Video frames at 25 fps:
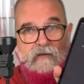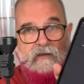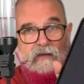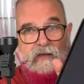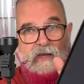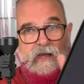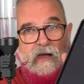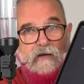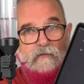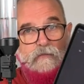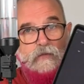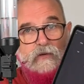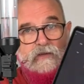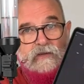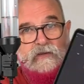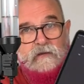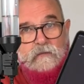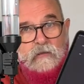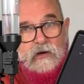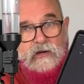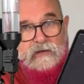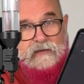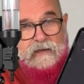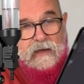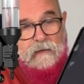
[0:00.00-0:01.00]
Here I've put in
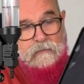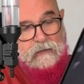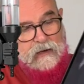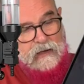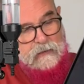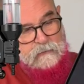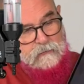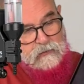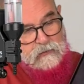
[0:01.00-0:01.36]
my tablet,